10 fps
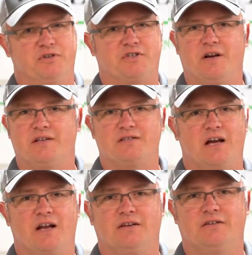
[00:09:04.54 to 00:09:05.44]
put traits
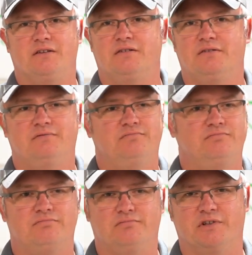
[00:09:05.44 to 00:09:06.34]
on it.
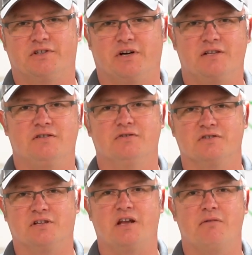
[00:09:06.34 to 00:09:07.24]
The traits
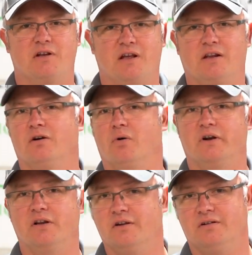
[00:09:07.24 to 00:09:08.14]
usually came in at a
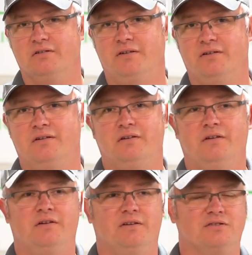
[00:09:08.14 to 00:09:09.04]
lower yield,
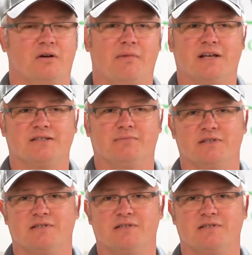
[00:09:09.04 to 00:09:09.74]
and so I'm asking